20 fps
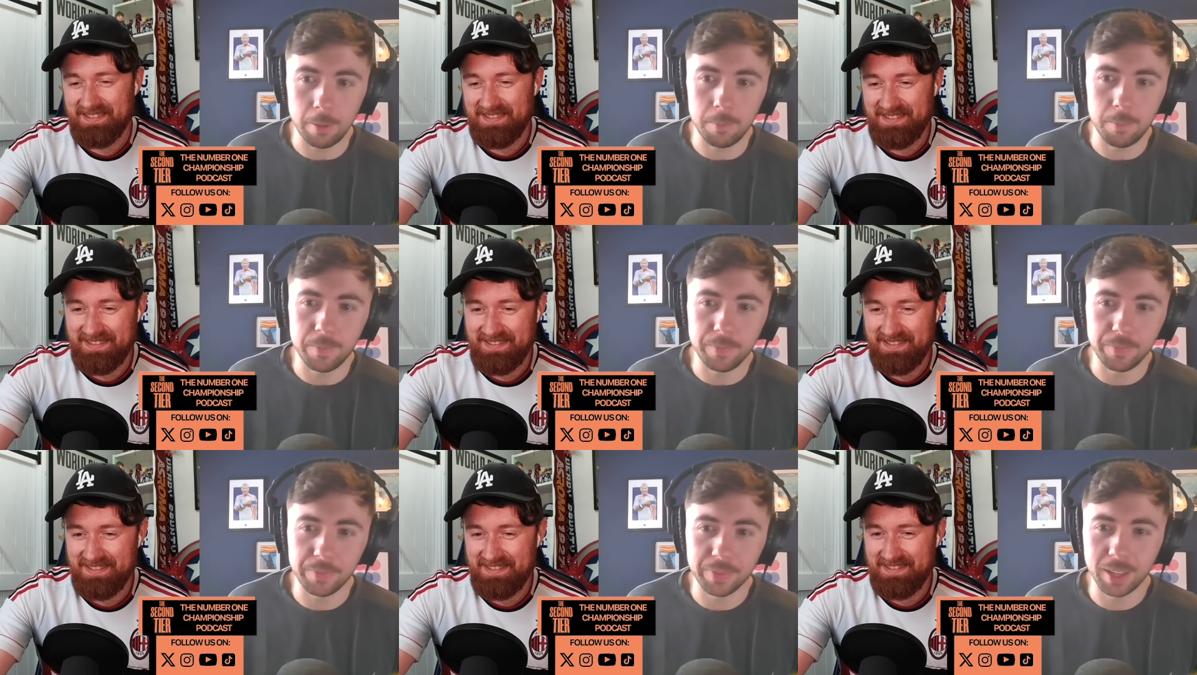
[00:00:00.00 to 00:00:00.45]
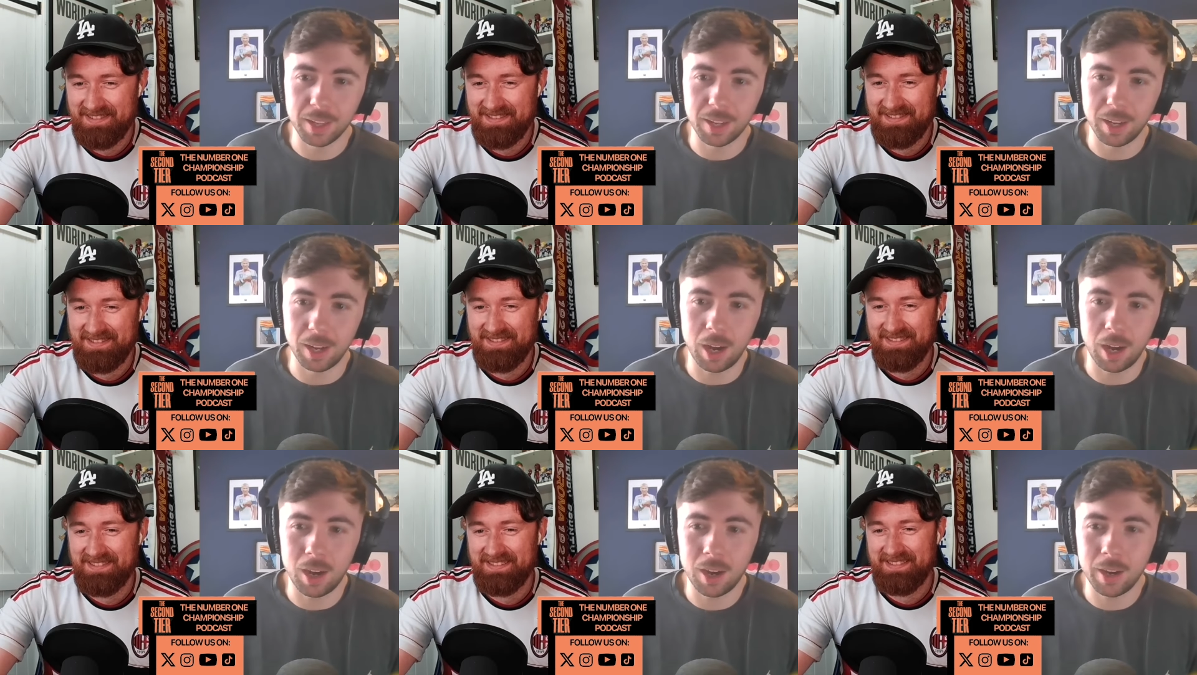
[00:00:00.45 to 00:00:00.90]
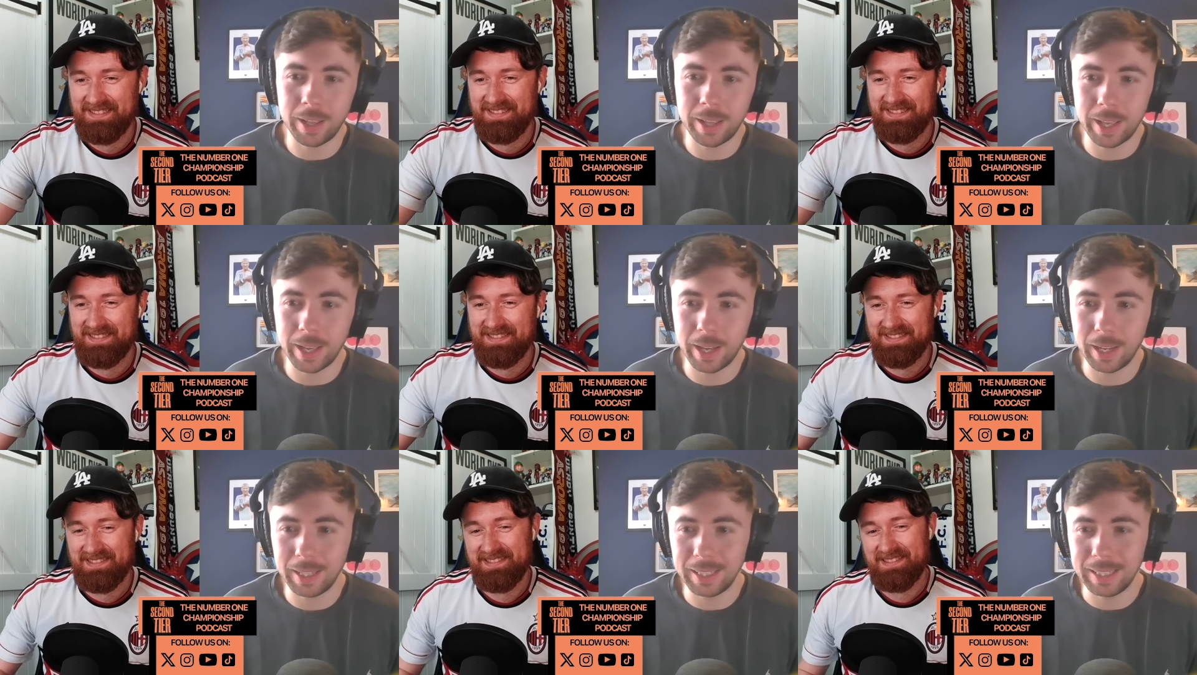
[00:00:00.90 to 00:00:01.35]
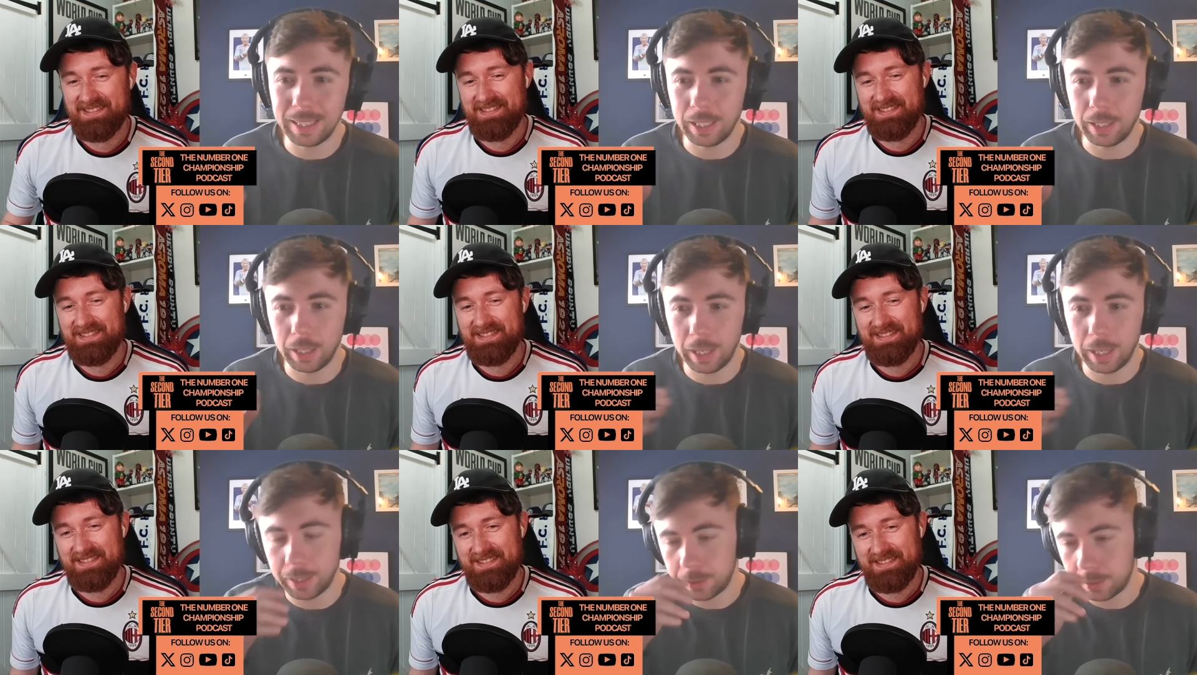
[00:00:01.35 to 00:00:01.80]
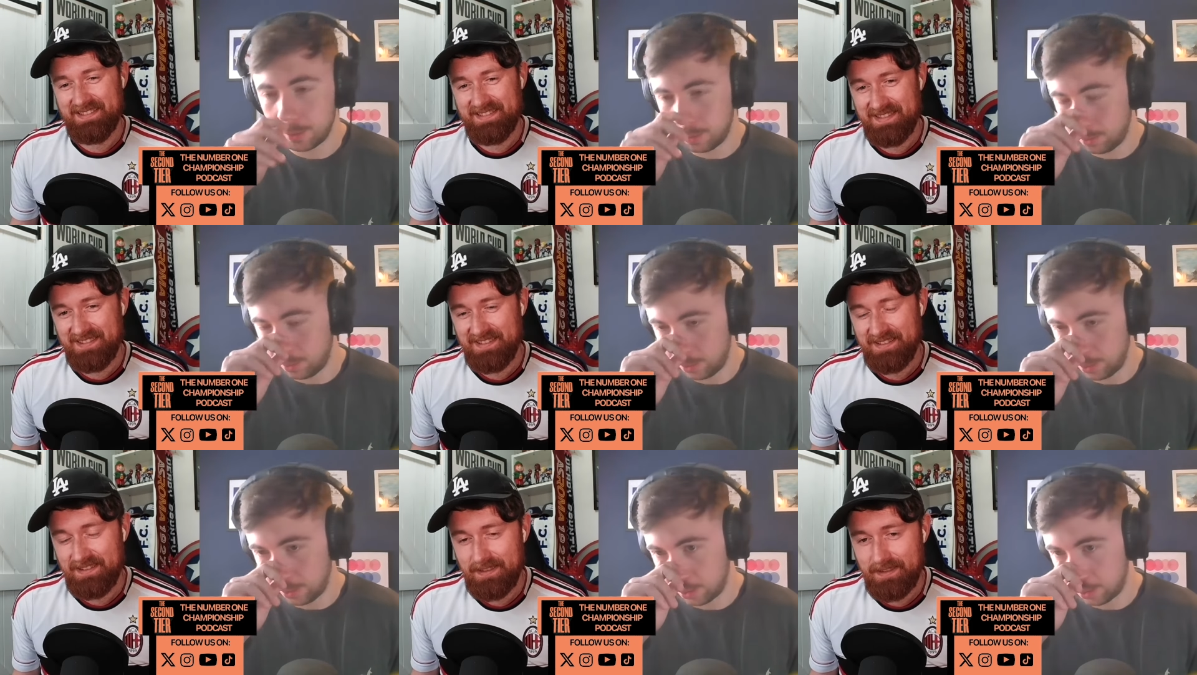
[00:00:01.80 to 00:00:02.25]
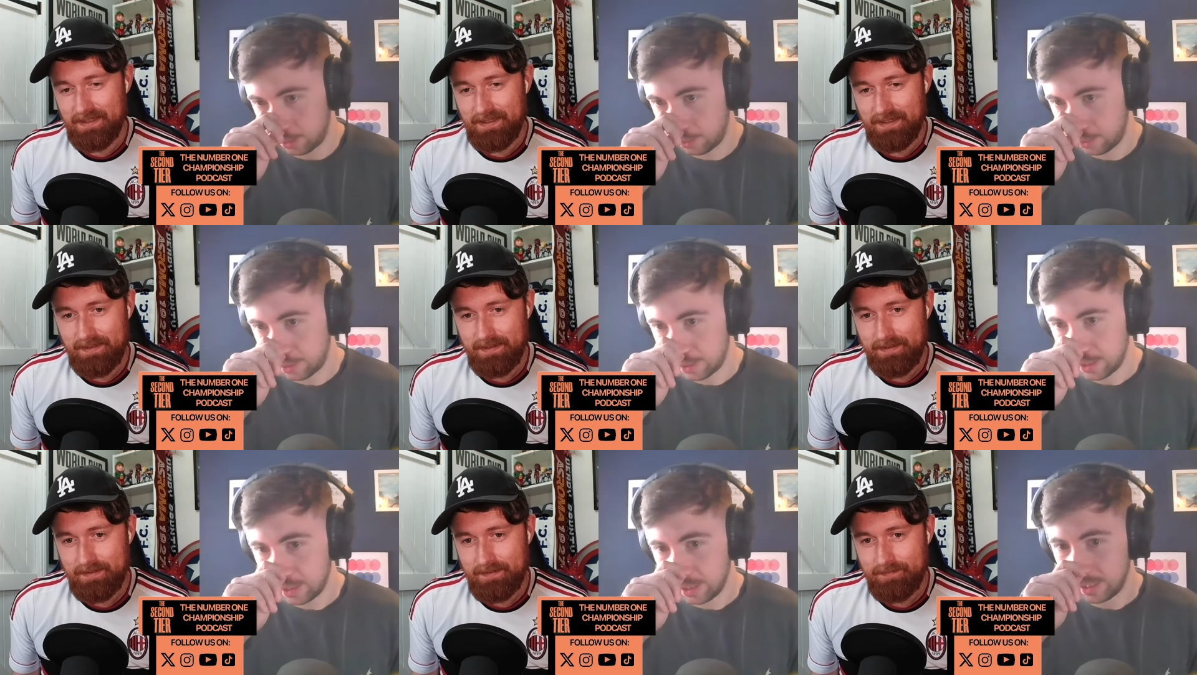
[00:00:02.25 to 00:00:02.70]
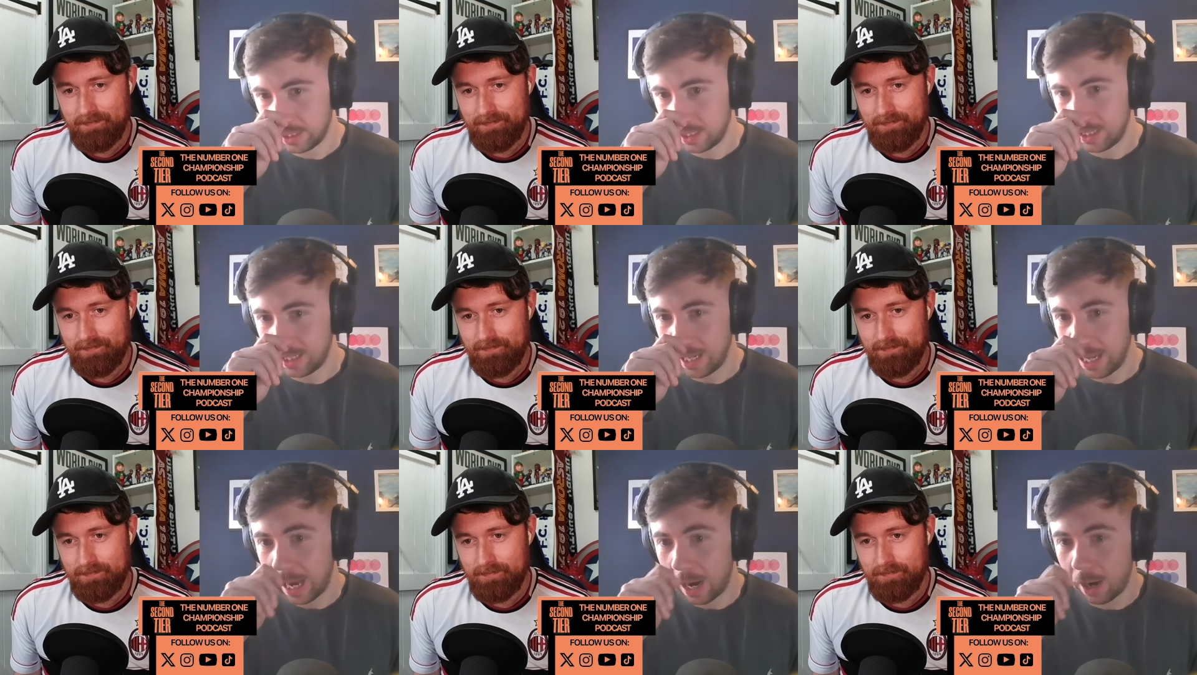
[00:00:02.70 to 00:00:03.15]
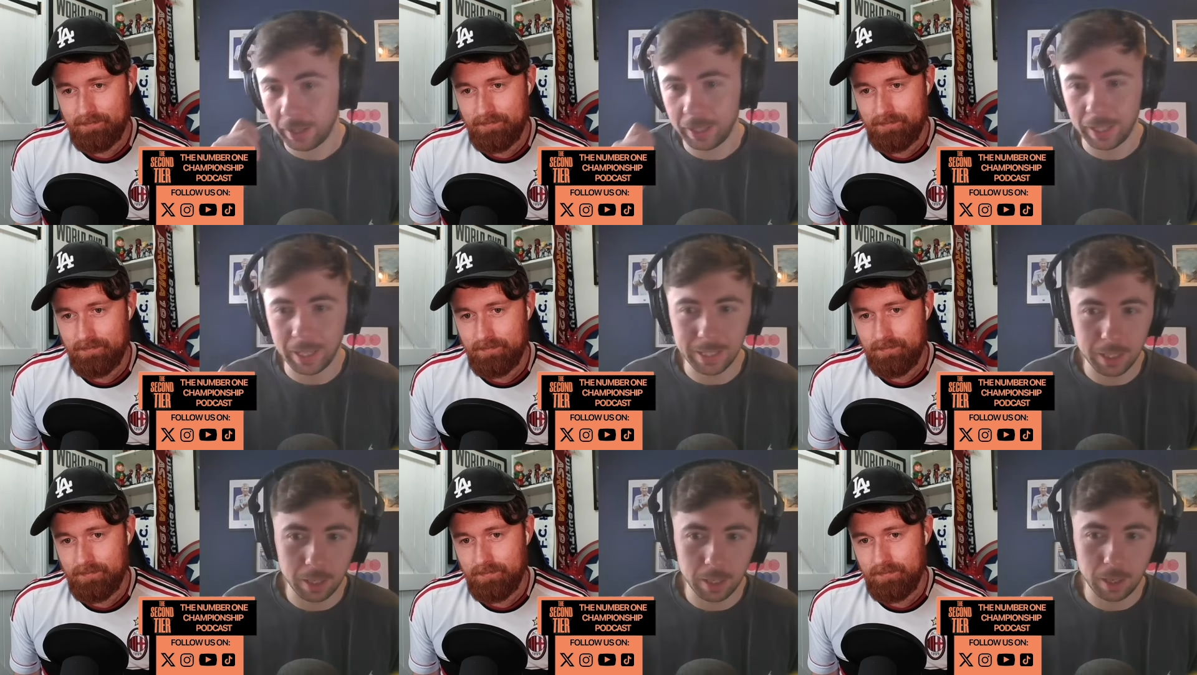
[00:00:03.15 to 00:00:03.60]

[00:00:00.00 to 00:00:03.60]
Speaker 1: um, I, I, it's uh, I think it's